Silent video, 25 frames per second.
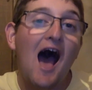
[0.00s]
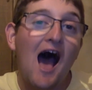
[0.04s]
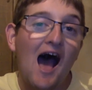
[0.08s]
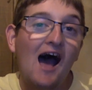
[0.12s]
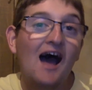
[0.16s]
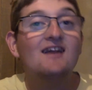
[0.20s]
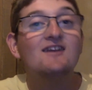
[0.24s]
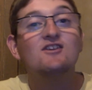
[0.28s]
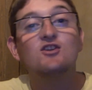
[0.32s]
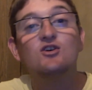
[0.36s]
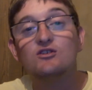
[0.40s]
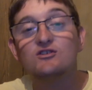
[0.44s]

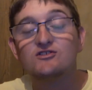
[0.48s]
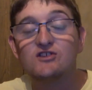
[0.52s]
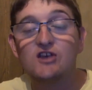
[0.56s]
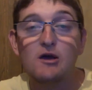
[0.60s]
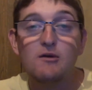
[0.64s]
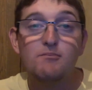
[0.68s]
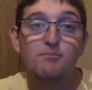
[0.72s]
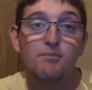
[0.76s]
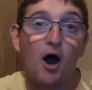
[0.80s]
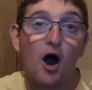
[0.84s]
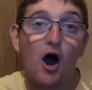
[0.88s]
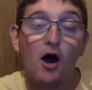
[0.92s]
and
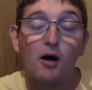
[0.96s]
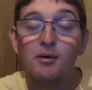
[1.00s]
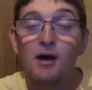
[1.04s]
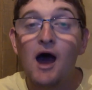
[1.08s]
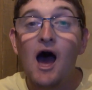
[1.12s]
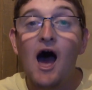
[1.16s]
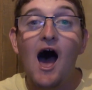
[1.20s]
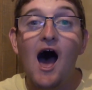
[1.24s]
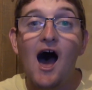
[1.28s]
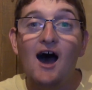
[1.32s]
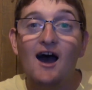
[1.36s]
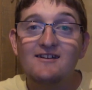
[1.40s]
also Bob
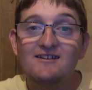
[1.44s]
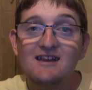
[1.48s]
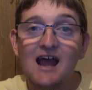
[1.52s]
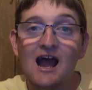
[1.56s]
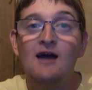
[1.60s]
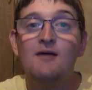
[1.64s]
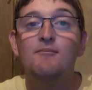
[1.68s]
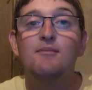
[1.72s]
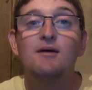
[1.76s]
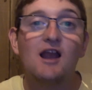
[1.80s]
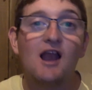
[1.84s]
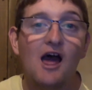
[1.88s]
uh,
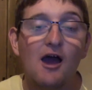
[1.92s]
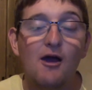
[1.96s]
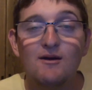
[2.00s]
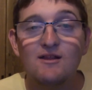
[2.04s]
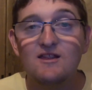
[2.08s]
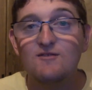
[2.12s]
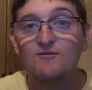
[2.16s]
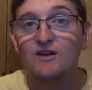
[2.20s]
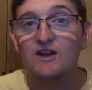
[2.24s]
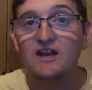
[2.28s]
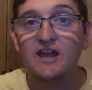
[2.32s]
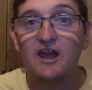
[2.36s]
down below
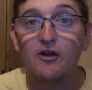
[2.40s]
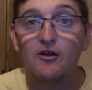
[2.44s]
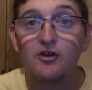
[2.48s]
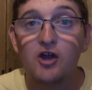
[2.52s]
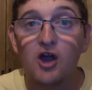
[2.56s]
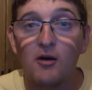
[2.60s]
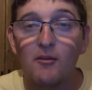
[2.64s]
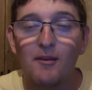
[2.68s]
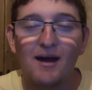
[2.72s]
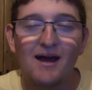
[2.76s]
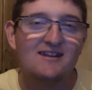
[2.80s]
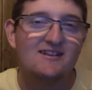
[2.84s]
in the video
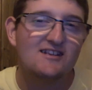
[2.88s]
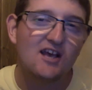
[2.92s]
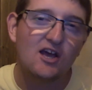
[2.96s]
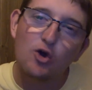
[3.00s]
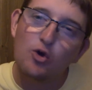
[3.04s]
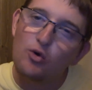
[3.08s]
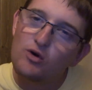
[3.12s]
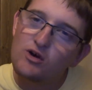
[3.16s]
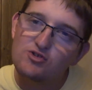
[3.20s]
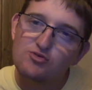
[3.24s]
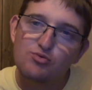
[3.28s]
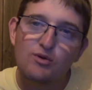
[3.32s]
comments. I
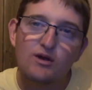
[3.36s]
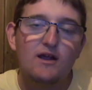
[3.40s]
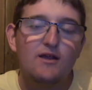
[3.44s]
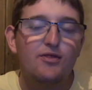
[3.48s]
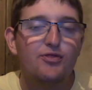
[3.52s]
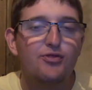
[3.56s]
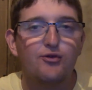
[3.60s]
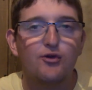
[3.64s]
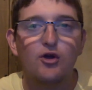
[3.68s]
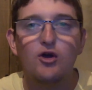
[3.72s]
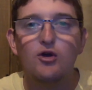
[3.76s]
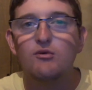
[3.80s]
always read
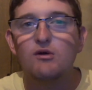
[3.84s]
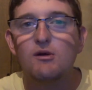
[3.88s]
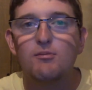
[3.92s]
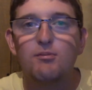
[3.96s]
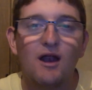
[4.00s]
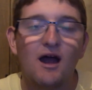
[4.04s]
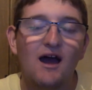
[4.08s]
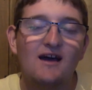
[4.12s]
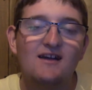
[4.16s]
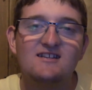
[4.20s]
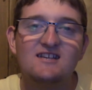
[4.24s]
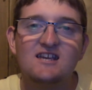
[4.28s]
through and
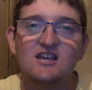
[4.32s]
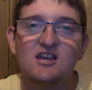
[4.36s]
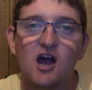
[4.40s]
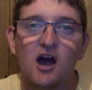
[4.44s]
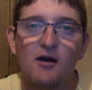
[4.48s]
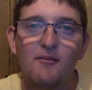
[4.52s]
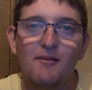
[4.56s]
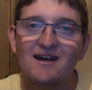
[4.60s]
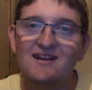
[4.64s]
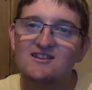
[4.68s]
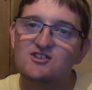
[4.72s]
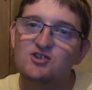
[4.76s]
reply to your
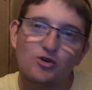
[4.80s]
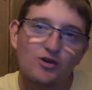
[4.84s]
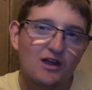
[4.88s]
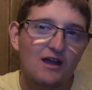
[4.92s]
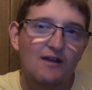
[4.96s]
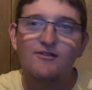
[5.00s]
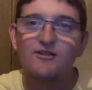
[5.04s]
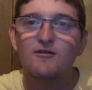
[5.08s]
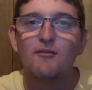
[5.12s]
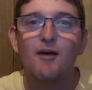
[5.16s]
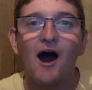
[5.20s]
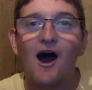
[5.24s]
comments or
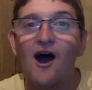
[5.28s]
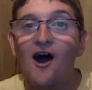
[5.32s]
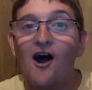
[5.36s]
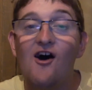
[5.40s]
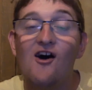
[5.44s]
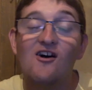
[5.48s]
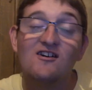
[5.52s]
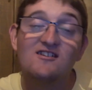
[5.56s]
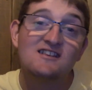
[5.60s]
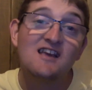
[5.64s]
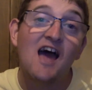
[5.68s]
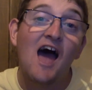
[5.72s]
give them
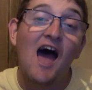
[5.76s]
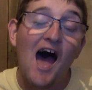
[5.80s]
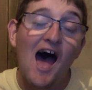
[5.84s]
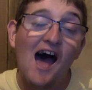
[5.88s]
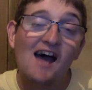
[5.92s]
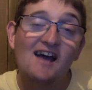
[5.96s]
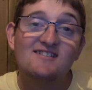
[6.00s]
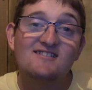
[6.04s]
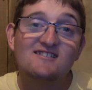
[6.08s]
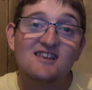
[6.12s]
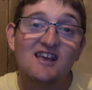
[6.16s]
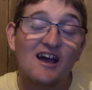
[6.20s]
heart.
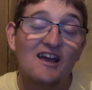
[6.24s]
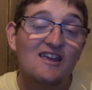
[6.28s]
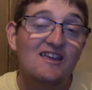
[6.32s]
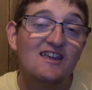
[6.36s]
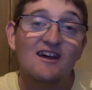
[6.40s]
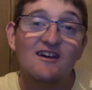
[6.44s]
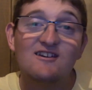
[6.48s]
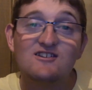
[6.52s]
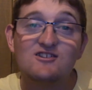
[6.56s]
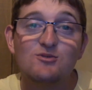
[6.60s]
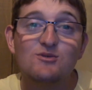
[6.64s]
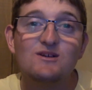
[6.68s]
And, uh, you
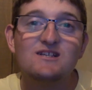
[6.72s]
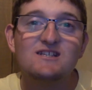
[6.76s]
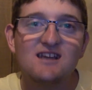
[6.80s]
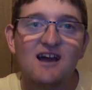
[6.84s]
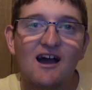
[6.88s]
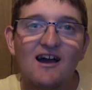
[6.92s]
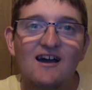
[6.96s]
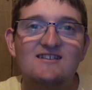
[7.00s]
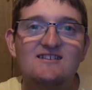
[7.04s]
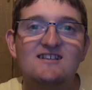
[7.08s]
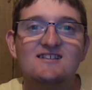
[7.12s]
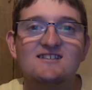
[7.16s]
know, it's always
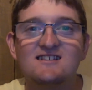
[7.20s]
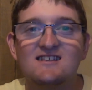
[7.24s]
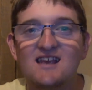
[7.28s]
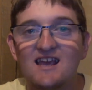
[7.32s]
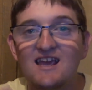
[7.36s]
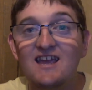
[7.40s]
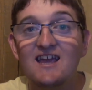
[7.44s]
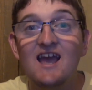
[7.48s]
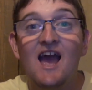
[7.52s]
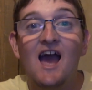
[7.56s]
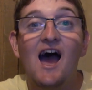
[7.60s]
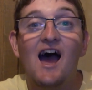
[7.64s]
nice to
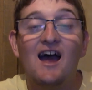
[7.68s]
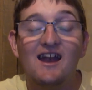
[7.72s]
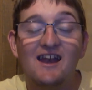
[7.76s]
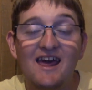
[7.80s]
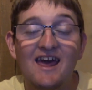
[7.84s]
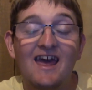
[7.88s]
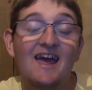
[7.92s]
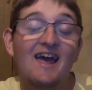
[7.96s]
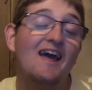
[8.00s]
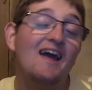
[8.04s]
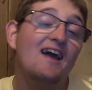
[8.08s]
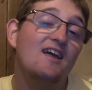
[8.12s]
see and
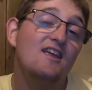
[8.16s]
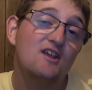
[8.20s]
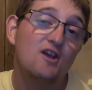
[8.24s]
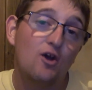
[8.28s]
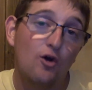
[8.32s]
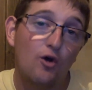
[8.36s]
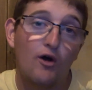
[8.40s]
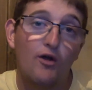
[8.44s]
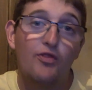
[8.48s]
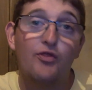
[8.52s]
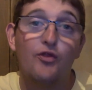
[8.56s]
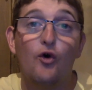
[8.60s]
hear
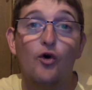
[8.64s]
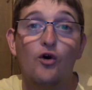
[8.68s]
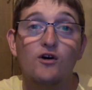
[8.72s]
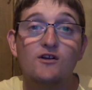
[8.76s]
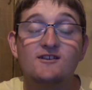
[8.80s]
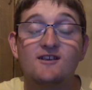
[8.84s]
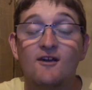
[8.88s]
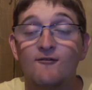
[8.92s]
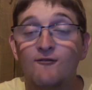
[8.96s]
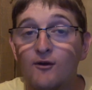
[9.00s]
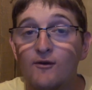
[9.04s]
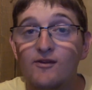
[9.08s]
your
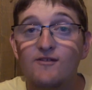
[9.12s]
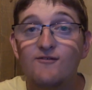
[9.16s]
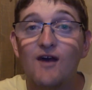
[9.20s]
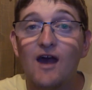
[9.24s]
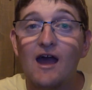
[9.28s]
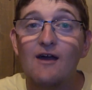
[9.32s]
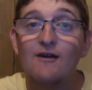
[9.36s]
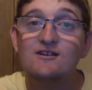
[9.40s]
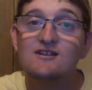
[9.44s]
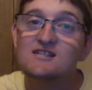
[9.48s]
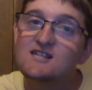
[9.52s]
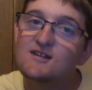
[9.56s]
thoughts from the
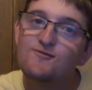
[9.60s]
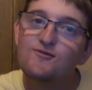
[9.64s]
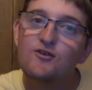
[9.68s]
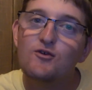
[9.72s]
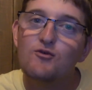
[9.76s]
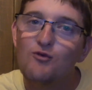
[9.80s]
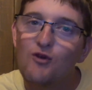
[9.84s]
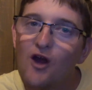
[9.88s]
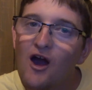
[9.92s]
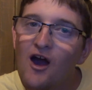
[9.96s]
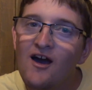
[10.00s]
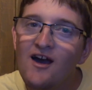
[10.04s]
various
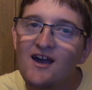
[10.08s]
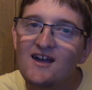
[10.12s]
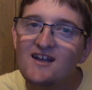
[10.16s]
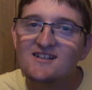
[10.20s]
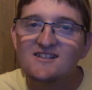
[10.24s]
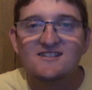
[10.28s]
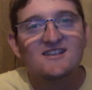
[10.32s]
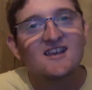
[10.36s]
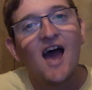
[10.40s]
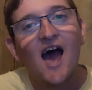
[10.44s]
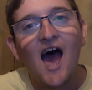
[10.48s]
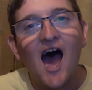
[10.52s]
different
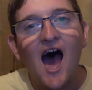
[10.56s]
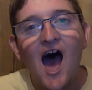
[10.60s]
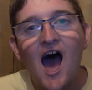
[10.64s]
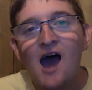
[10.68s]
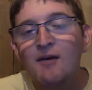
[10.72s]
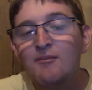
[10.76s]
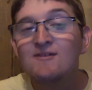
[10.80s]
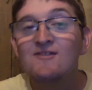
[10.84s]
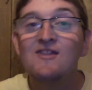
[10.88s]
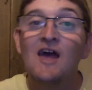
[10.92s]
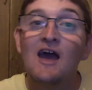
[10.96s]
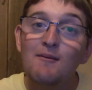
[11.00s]
rides.
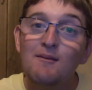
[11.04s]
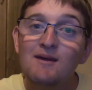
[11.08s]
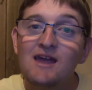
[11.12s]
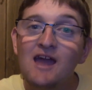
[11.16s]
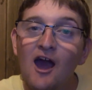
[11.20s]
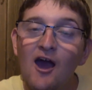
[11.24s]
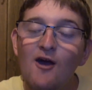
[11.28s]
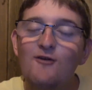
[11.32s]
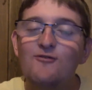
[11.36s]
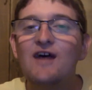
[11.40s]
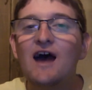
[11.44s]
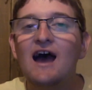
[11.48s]
Uh, but there we
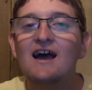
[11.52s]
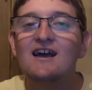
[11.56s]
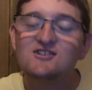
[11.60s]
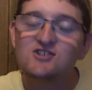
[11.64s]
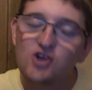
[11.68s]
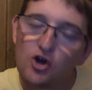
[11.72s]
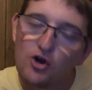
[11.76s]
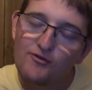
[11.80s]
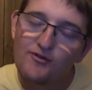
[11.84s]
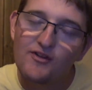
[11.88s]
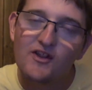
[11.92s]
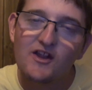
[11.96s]
go. That is
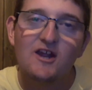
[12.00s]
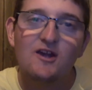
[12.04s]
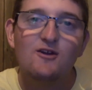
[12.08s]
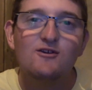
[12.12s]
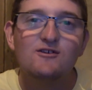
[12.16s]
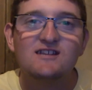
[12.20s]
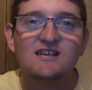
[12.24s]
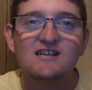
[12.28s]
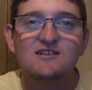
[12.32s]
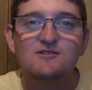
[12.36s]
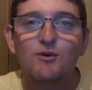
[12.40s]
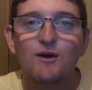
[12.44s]
all for the
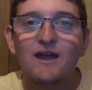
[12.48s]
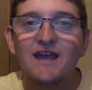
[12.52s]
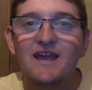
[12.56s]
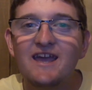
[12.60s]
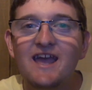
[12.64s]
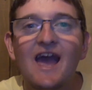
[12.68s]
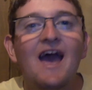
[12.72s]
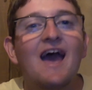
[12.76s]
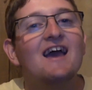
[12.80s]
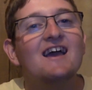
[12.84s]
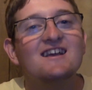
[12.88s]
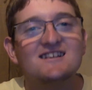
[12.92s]
news this
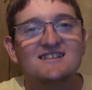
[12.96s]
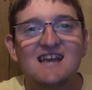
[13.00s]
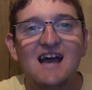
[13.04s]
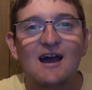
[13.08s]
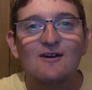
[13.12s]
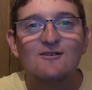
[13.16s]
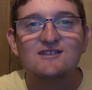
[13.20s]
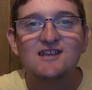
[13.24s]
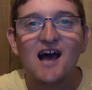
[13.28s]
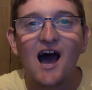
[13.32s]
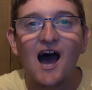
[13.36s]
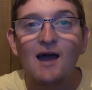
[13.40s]
week. It's
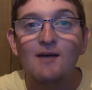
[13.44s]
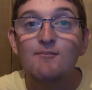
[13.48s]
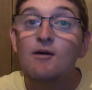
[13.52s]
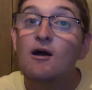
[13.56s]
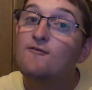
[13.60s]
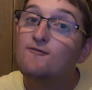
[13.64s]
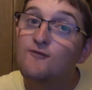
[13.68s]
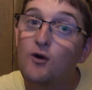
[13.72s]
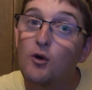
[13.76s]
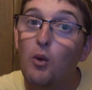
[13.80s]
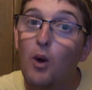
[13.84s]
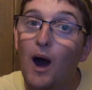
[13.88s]
now time
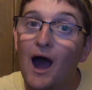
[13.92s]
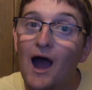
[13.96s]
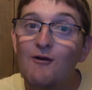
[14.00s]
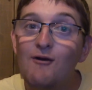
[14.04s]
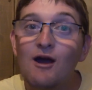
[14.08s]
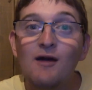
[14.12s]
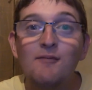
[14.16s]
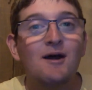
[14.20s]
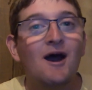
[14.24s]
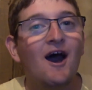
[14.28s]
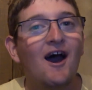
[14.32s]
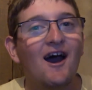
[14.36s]
for Where
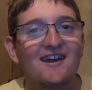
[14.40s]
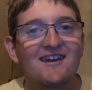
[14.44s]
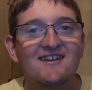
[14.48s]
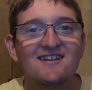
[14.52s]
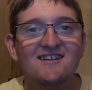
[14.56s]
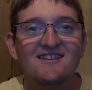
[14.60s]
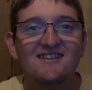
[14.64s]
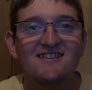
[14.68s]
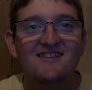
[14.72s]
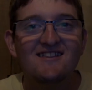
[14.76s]
Am I?